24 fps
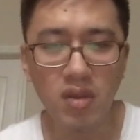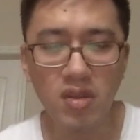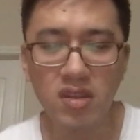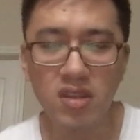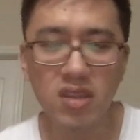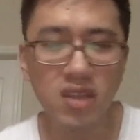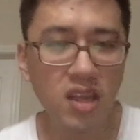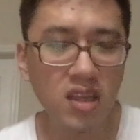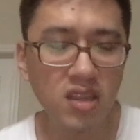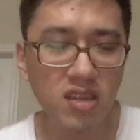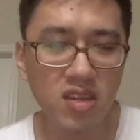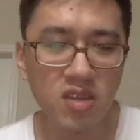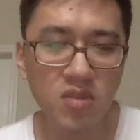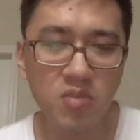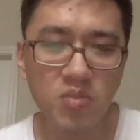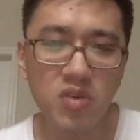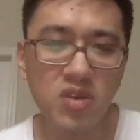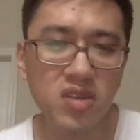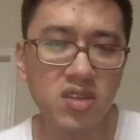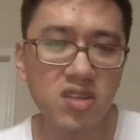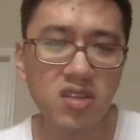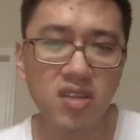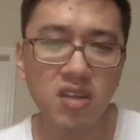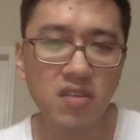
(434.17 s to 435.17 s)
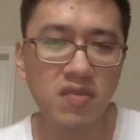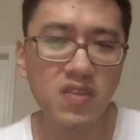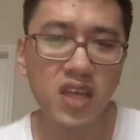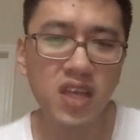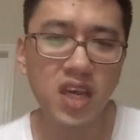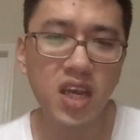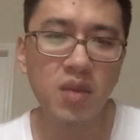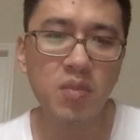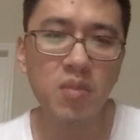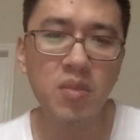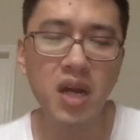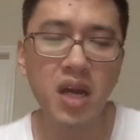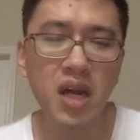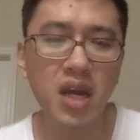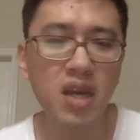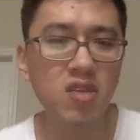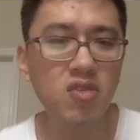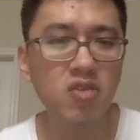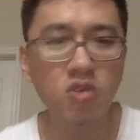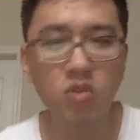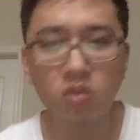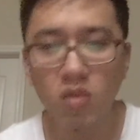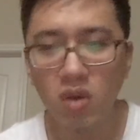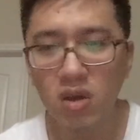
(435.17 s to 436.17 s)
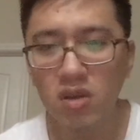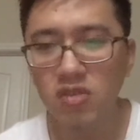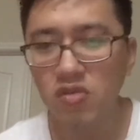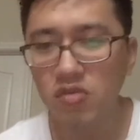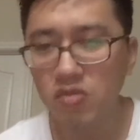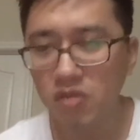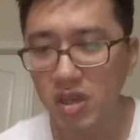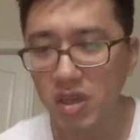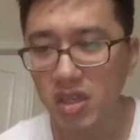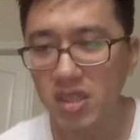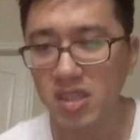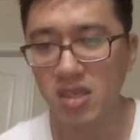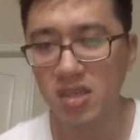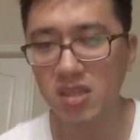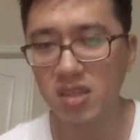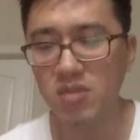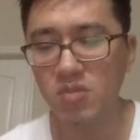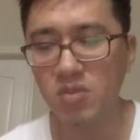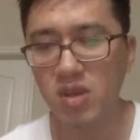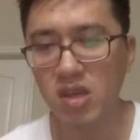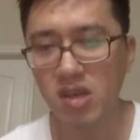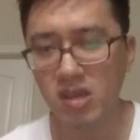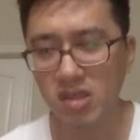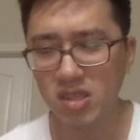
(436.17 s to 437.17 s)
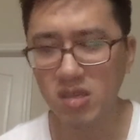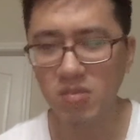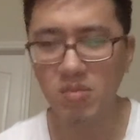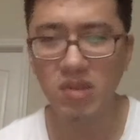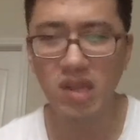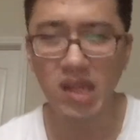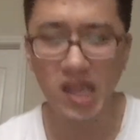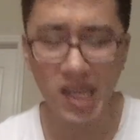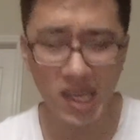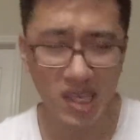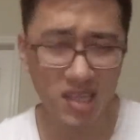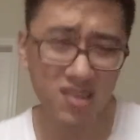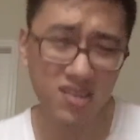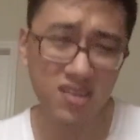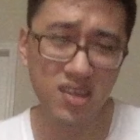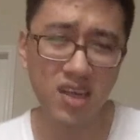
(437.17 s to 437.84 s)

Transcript: 90% of time I don't want to rate it because I'm lazy.